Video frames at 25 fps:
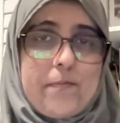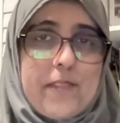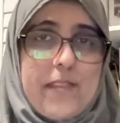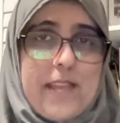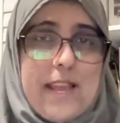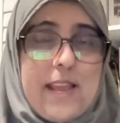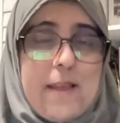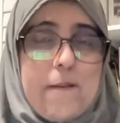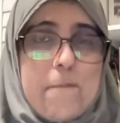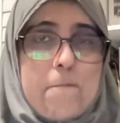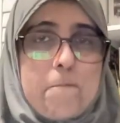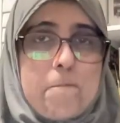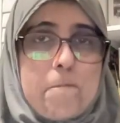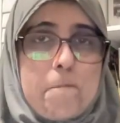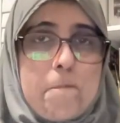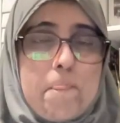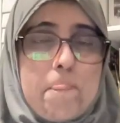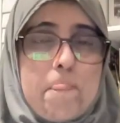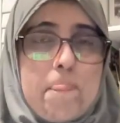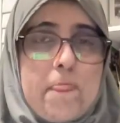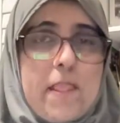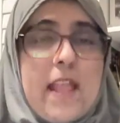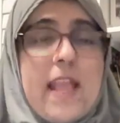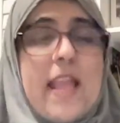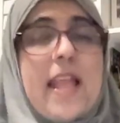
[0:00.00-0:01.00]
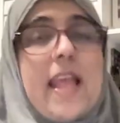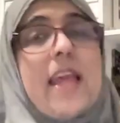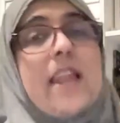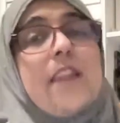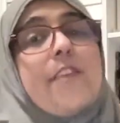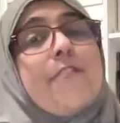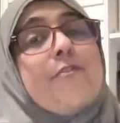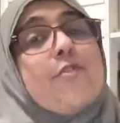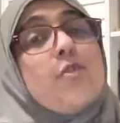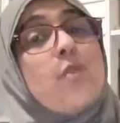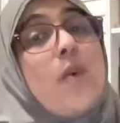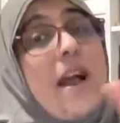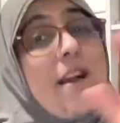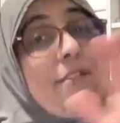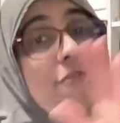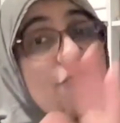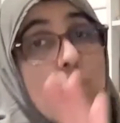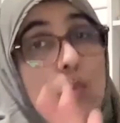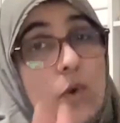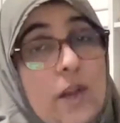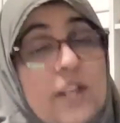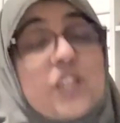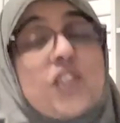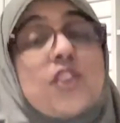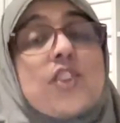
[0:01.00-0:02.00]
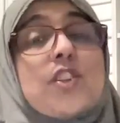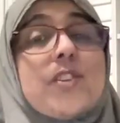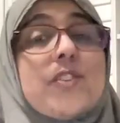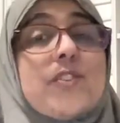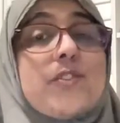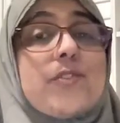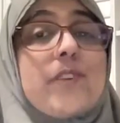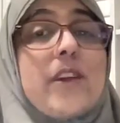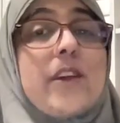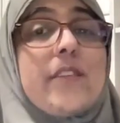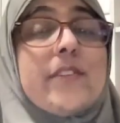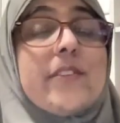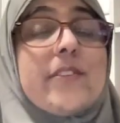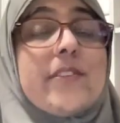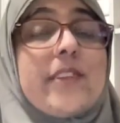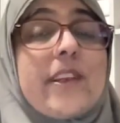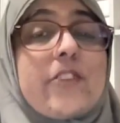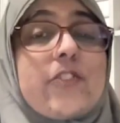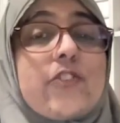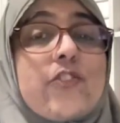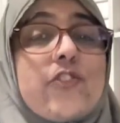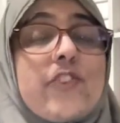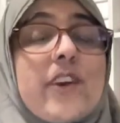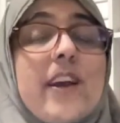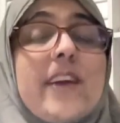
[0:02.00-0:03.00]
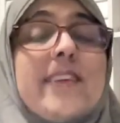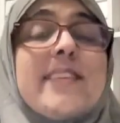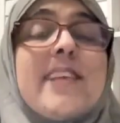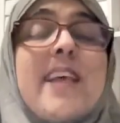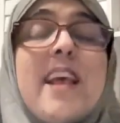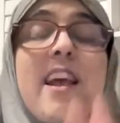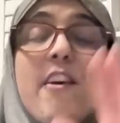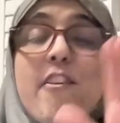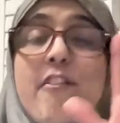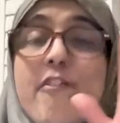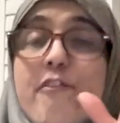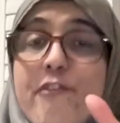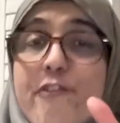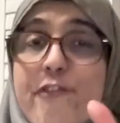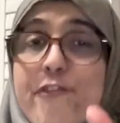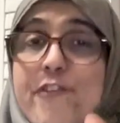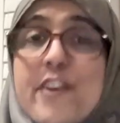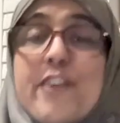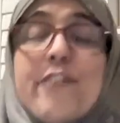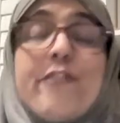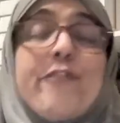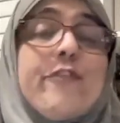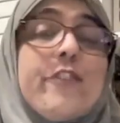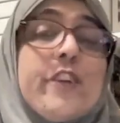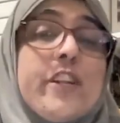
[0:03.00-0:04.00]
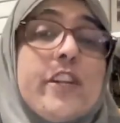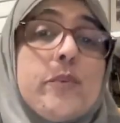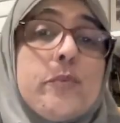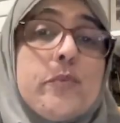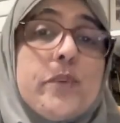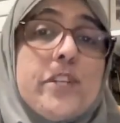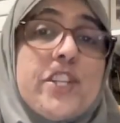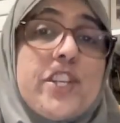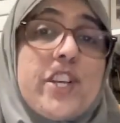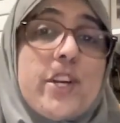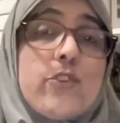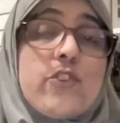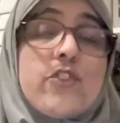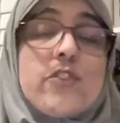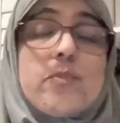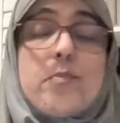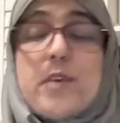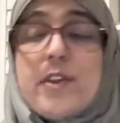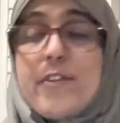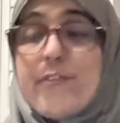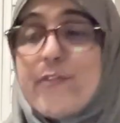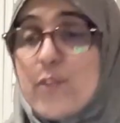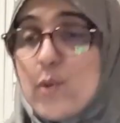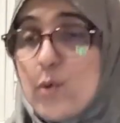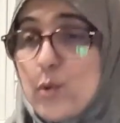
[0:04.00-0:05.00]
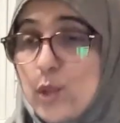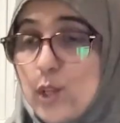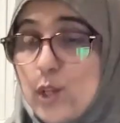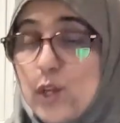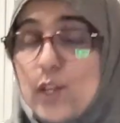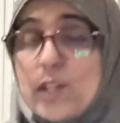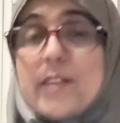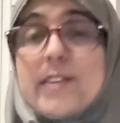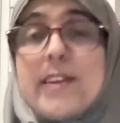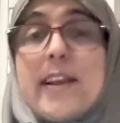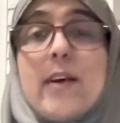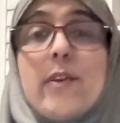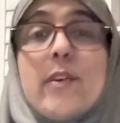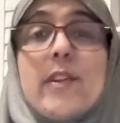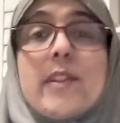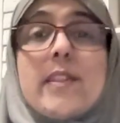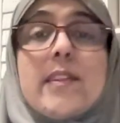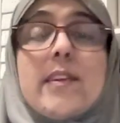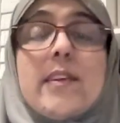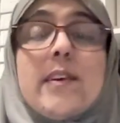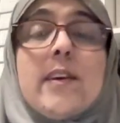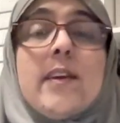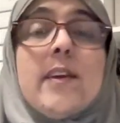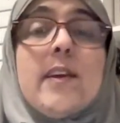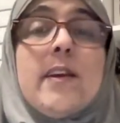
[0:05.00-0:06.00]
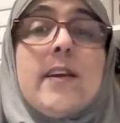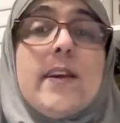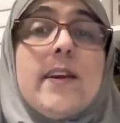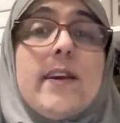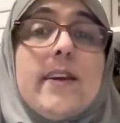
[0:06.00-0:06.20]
Okay. And if you have questions around this exercise, feel free to reach out to me. If you look down at the